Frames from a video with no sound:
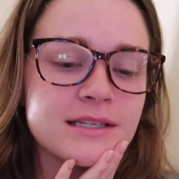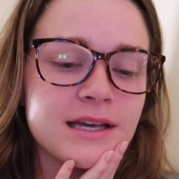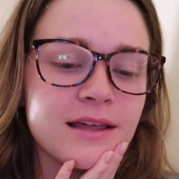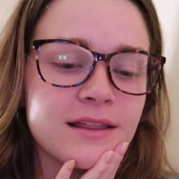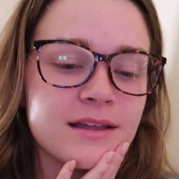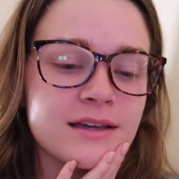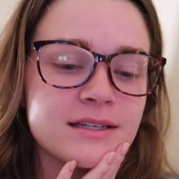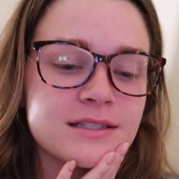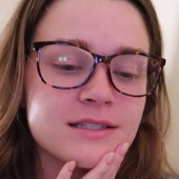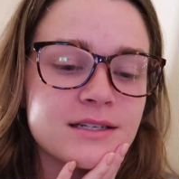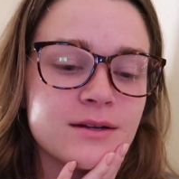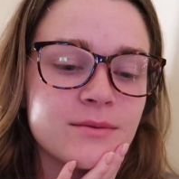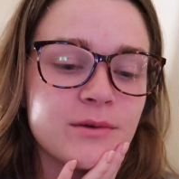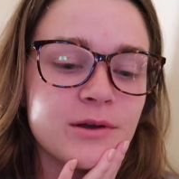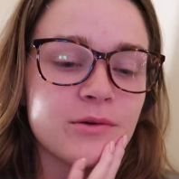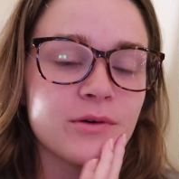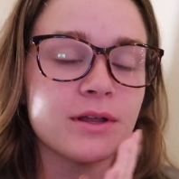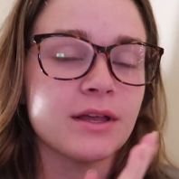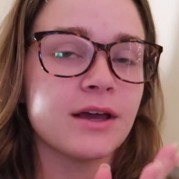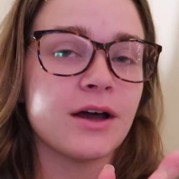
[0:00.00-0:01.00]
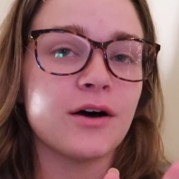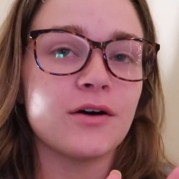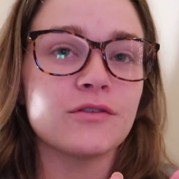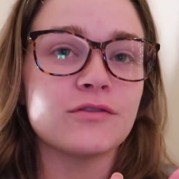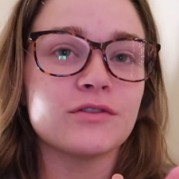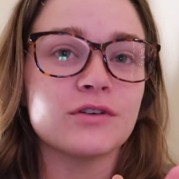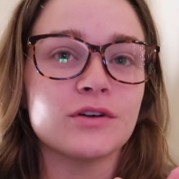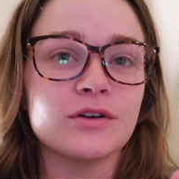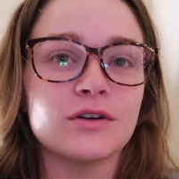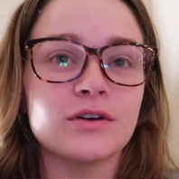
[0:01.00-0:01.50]
I think it's going to be really
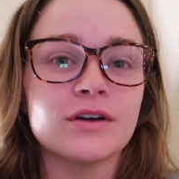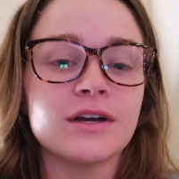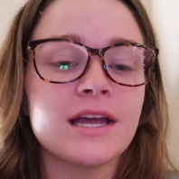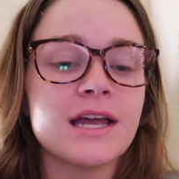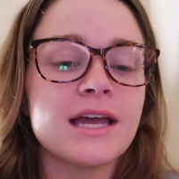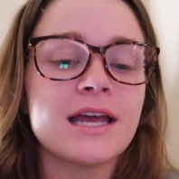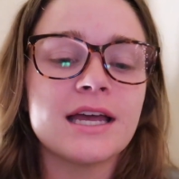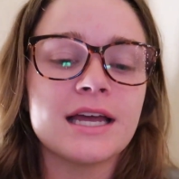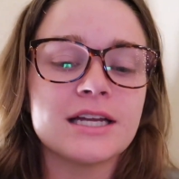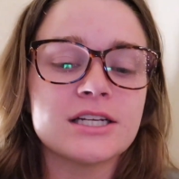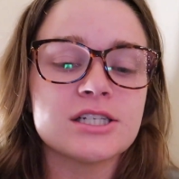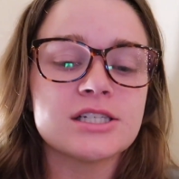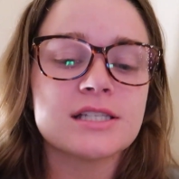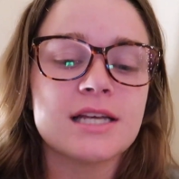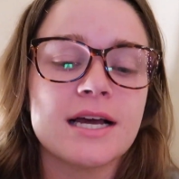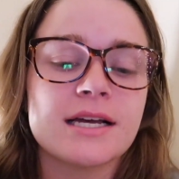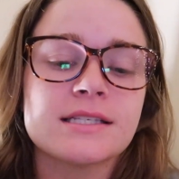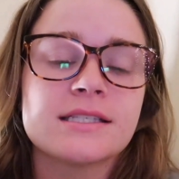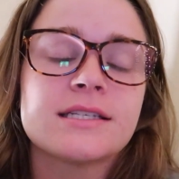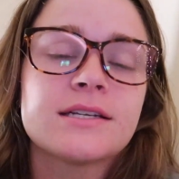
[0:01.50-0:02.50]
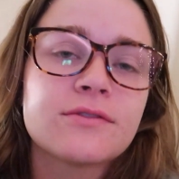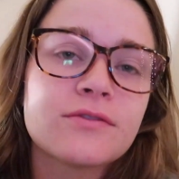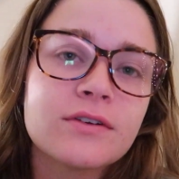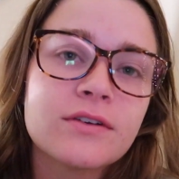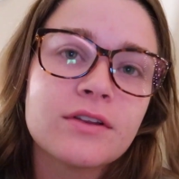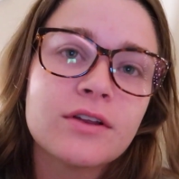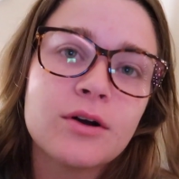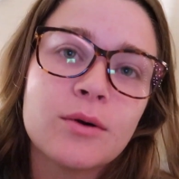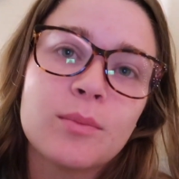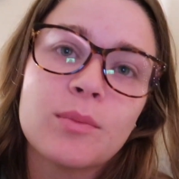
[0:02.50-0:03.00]
helpful. It just has
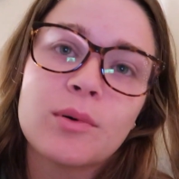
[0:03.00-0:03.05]
different little